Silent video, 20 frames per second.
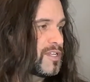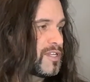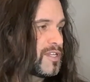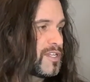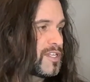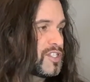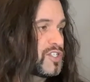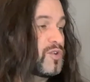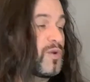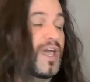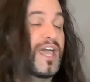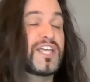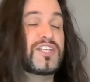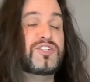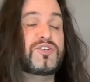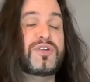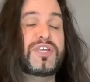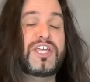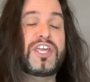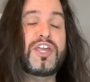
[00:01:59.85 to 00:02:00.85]
So as
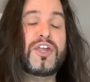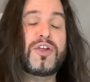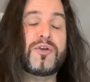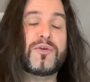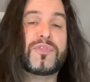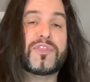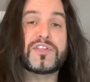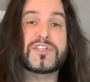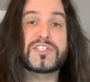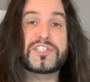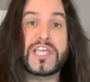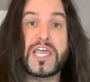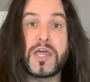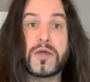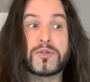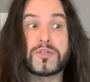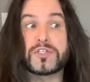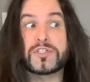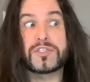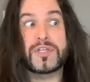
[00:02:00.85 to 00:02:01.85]
you hear, the sound
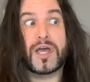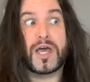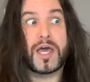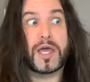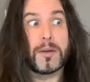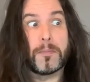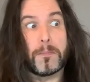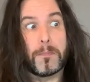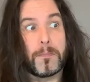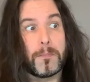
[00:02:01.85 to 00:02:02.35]
is not